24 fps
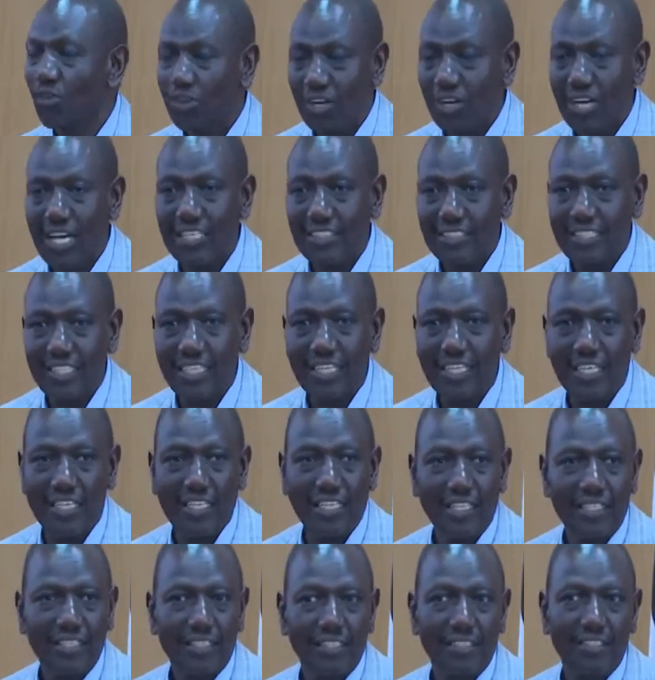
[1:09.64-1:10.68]

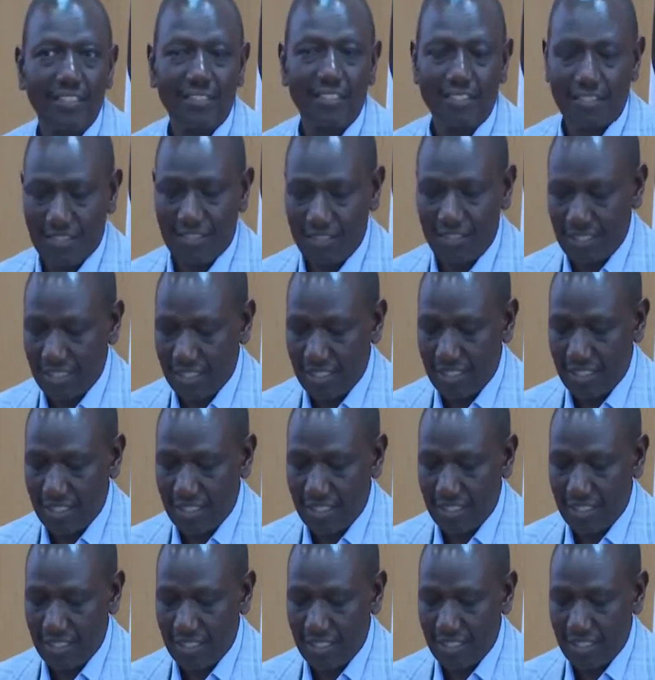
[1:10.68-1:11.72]
wholeheartedly, and
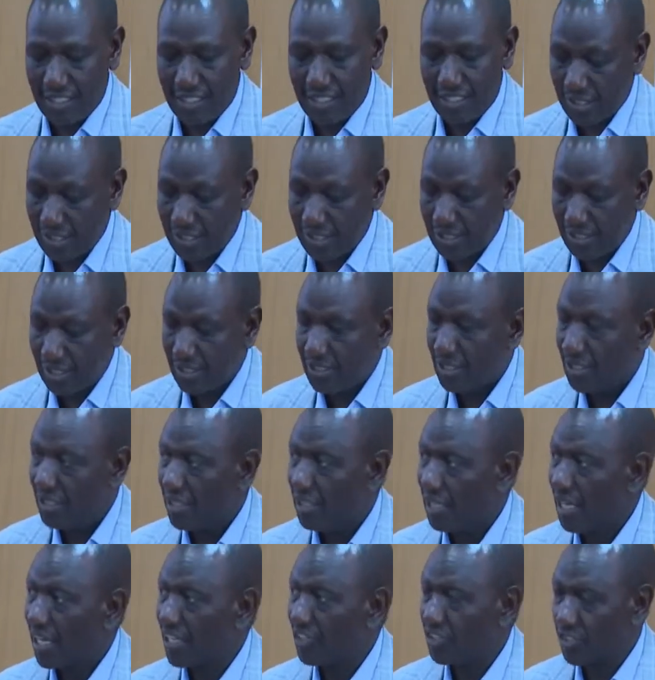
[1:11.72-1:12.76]
it is something
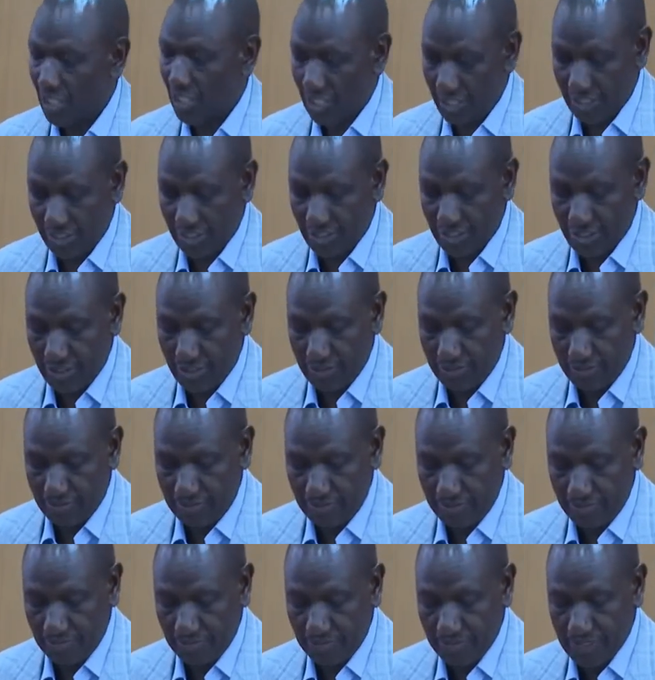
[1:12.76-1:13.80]
I cherish.
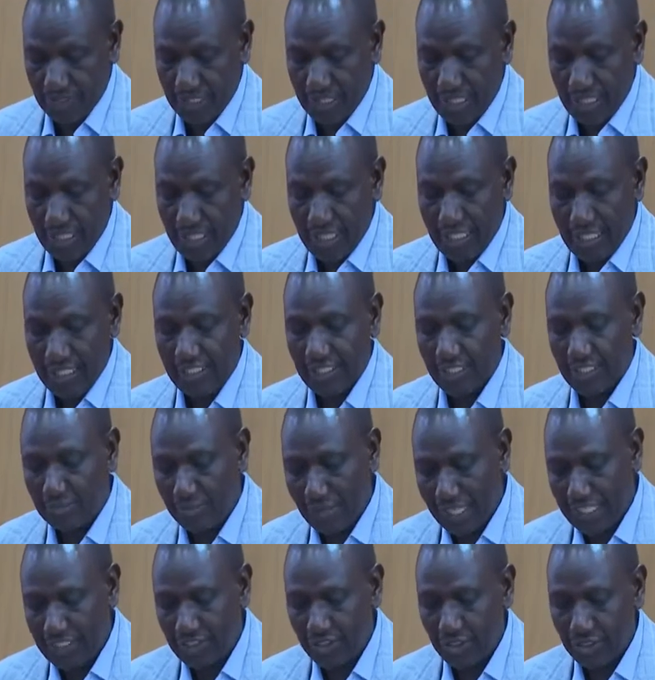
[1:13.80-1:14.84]

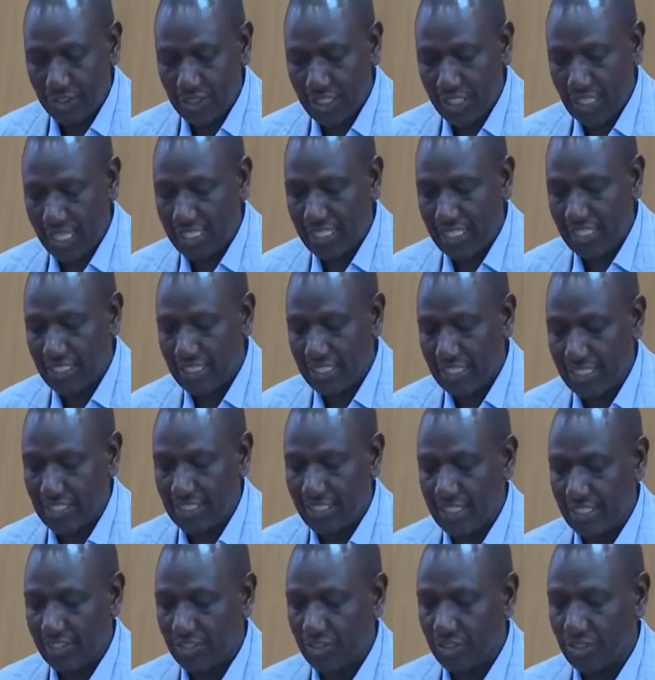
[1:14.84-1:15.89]
It is my duty, and
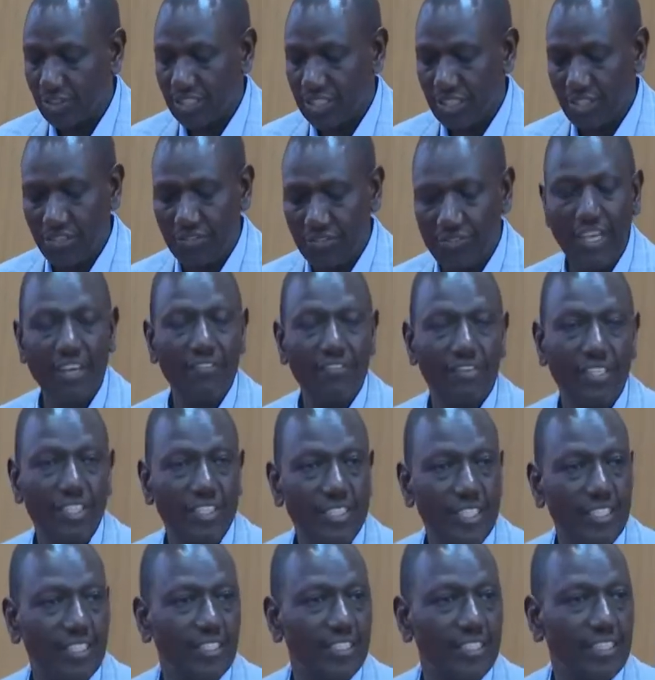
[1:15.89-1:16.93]
indeed the duty of
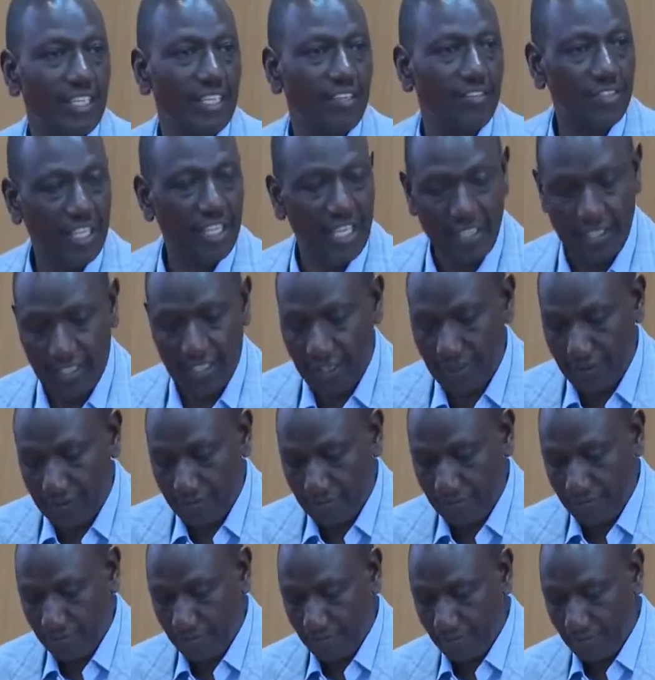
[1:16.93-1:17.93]
every citizen of Kenya,